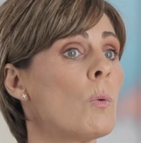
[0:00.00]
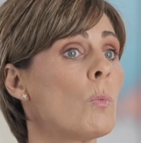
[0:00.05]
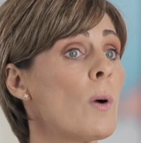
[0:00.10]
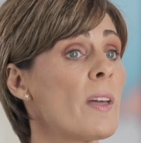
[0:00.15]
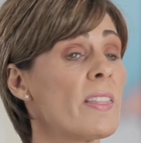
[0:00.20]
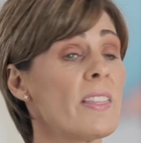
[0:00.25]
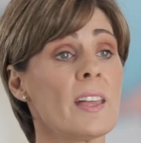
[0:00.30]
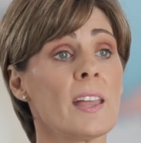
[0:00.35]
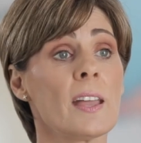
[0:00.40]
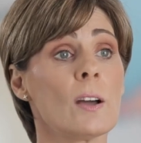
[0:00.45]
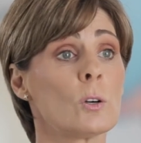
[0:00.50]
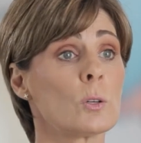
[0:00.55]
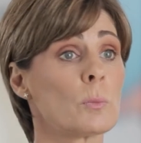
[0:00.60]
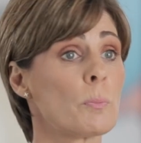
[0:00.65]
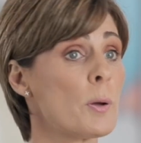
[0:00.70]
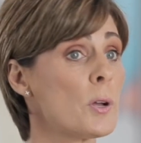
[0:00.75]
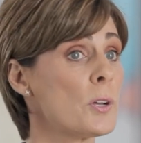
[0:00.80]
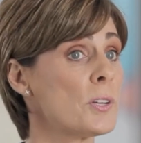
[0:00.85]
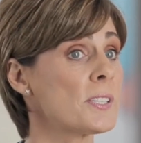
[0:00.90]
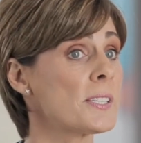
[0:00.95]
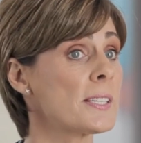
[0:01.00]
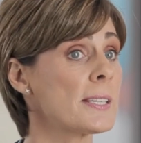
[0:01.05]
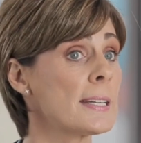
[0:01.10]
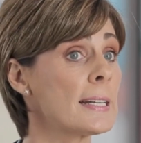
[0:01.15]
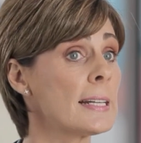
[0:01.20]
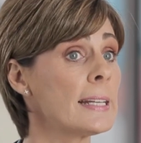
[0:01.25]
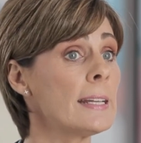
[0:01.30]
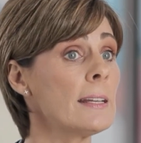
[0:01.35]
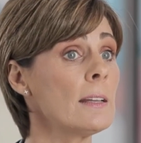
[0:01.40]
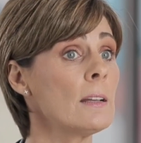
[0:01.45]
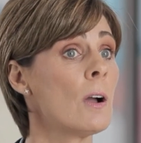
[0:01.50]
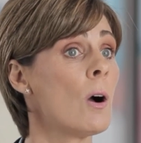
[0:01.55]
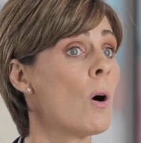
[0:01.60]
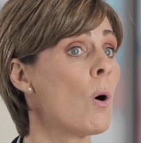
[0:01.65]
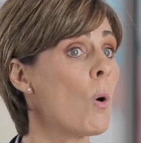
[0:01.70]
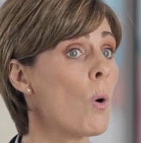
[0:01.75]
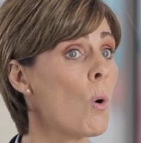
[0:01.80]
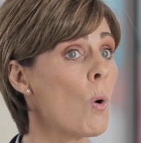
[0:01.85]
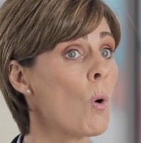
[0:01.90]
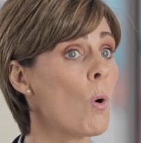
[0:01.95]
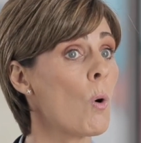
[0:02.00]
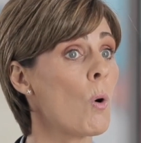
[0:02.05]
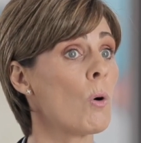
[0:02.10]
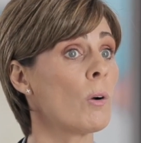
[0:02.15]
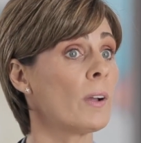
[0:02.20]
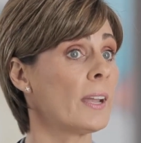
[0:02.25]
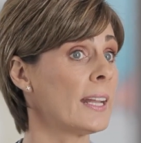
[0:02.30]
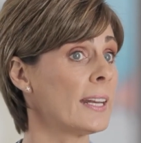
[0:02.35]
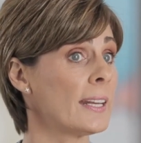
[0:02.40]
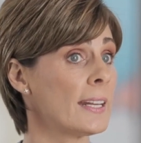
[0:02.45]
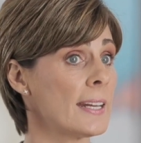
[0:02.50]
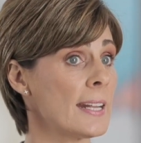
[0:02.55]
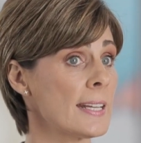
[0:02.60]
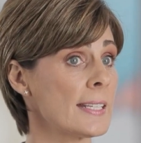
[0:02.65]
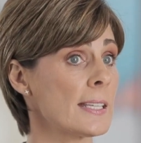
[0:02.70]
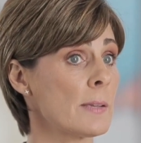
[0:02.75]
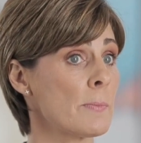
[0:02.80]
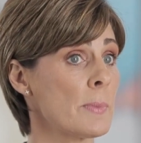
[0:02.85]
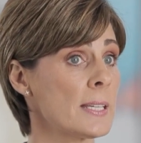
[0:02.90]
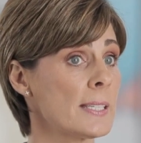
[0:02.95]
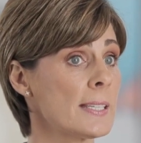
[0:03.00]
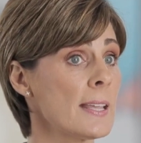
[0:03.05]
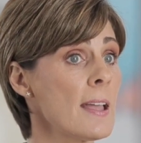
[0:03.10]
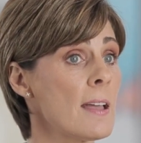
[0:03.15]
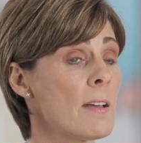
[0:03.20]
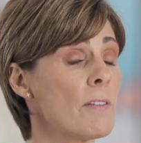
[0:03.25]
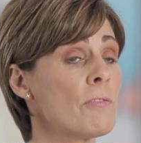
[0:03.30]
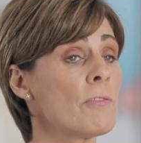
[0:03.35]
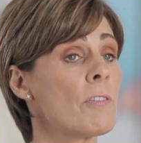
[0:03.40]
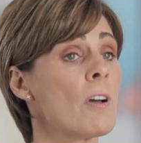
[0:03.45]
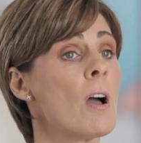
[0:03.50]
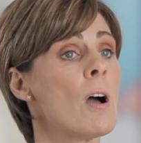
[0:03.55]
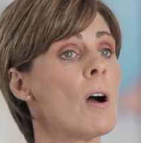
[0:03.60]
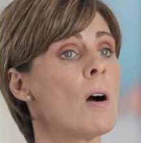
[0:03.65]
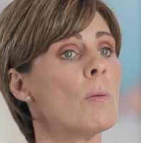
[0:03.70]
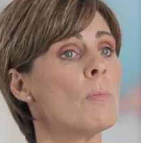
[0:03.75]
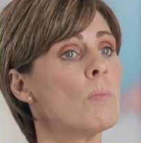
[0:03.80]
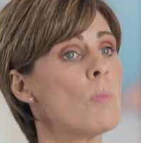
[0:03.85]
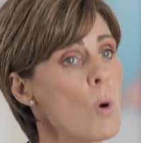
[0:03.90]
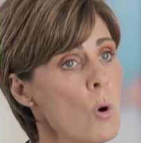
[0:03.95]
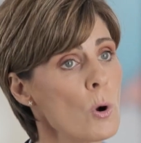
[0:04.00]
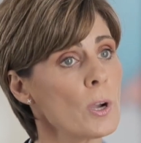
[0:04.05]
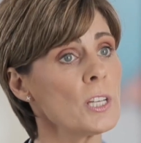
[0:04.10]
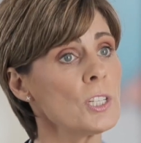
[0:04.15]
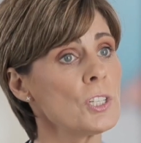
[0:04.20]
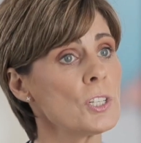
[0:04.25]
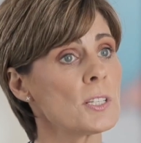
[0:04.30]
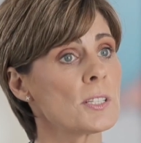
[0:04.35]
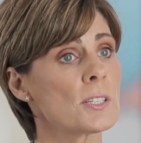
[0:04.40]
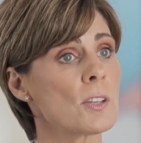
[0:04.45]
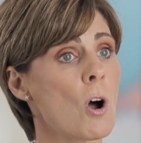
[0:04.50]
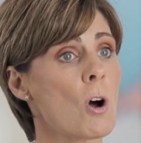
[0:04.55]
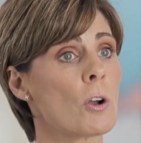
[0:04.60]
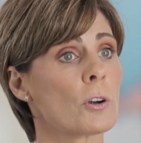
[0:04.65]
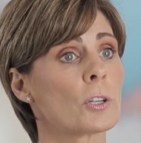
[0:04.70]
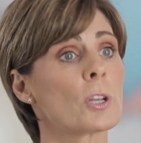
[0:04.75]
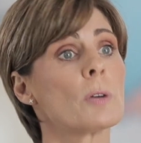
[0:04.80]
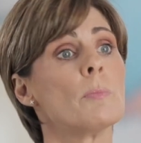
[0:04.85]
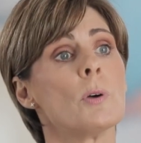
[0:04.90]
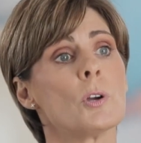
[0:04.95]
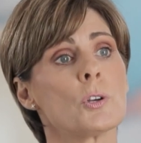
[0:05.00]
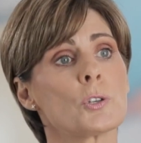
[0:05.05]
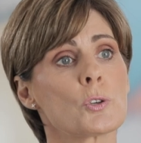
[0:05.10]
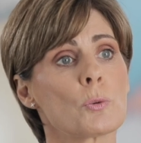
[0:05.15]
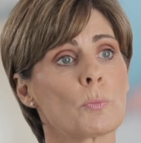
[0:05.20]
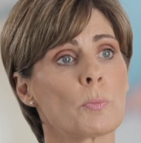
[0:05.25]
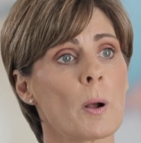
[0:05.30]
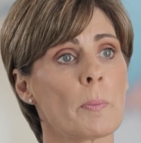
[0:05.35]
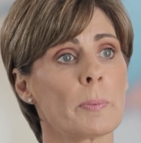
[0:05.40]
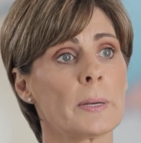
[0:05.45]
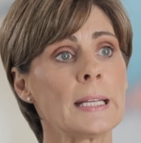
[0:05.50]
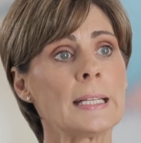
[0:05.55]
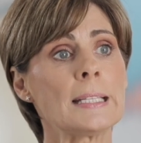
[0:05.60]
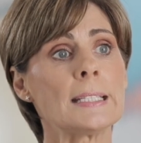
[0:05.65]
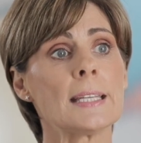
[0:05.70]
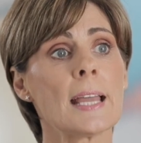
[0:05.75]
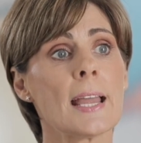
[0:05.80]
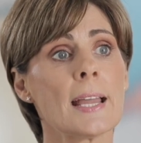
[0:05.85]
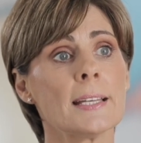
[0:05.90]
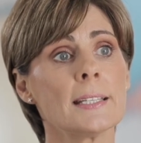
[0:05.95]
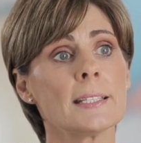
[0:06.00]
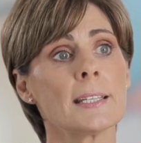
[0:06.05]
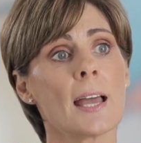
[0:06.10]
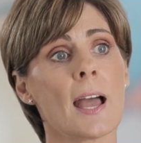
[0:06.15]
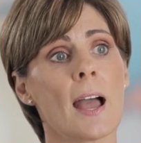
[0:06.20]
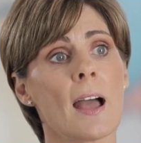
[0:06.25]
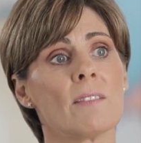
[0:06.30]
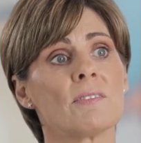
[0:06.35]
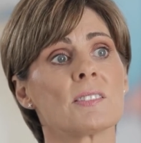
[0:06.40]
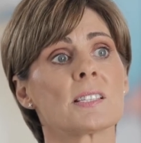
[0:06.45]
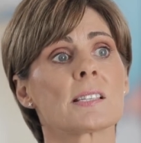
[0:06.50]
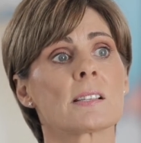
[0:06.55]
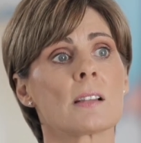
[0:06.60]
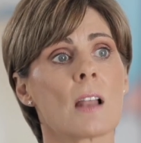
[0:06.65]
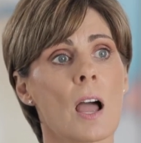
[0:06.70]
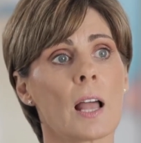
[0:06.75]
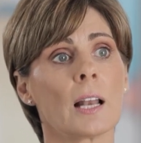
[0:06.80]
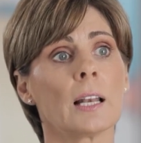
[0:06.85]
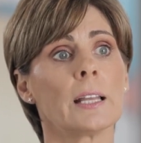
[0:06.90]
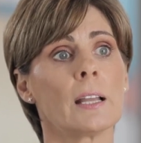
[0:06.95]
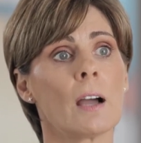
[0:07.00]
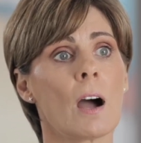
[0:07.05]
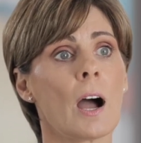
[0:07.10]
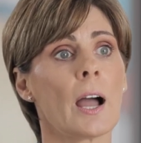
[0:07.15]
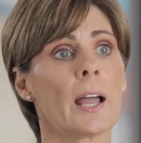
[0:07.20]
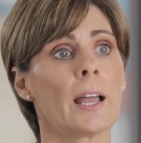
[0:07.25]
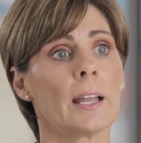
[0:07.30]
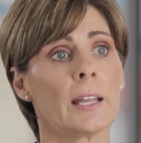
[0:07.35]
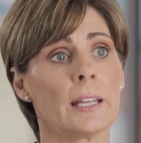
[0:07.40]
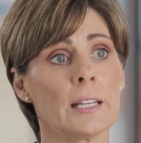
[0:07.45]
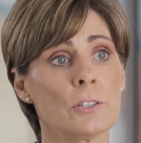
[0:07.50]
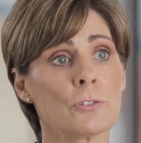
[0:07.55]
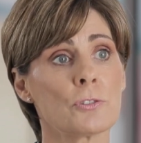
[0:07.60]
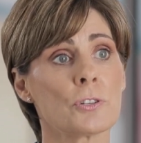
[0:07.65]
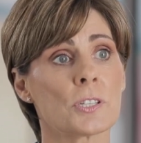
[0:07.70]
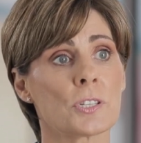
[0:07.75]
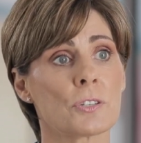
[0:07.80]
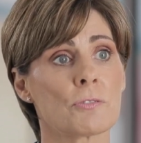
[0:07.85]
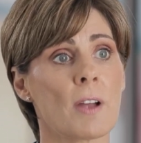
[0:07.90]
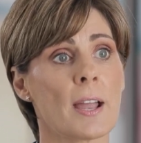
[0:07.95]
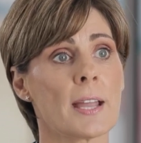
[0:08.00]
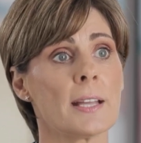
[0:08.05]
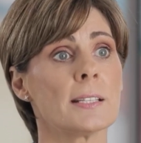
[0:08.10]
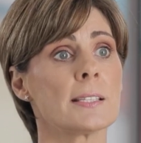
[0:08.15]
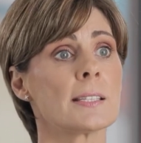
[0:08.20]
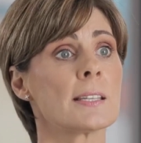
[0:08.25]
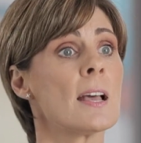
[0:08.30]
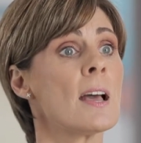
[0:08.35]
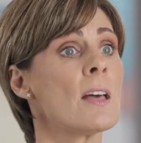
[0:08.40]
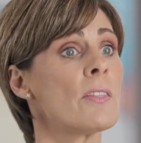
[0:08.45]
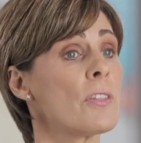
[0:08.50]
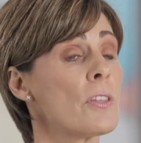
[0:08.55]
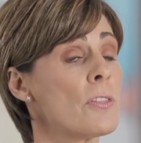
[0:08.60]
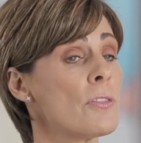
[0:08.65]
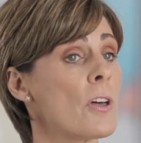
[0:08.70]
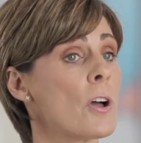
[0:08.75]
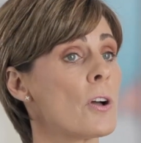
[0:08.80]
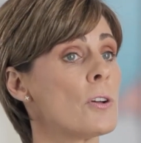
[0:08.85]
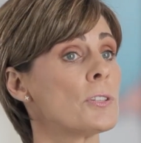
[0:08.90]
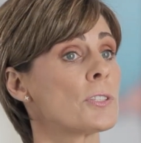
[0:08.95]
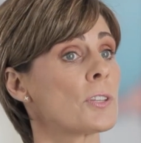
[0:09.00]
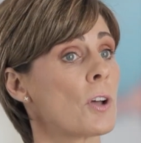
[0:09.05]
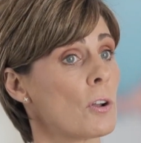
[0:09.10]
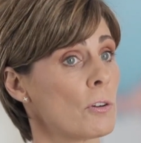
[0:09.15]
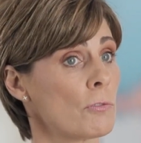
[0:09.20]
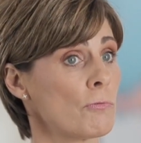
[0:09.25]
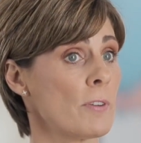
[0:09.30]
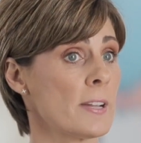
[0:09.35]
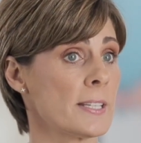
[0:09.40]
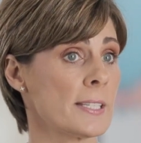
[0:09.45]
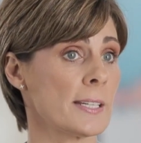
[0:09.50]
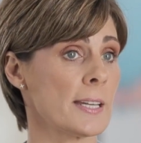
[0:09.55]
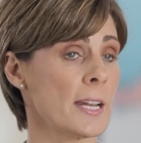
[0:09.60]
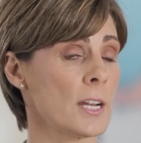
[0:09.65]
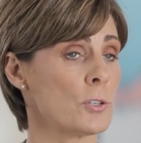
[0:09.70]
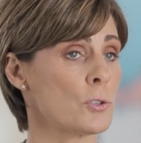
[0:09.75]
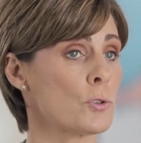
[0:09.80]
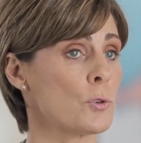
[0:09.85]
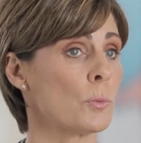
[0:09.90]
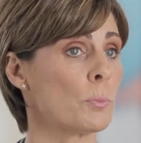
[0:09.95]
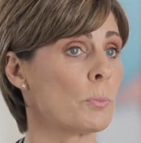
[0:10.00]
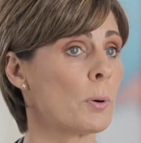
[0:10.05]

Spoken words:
Whether held personally or in an SMSF, mortgages on commercial property tend to have slightly higher interest rates than those on residential